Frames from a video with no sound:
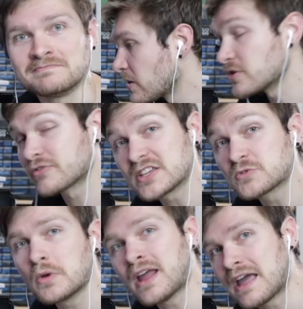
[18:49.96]
So for
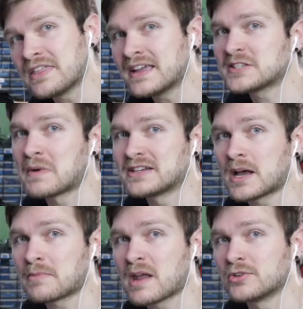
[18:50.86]
this one, I think it's my
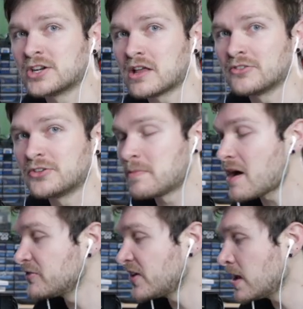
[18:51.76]
top camera to nozzle tip
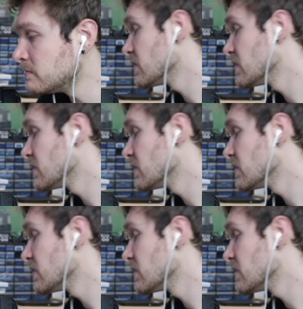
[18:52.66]
offset.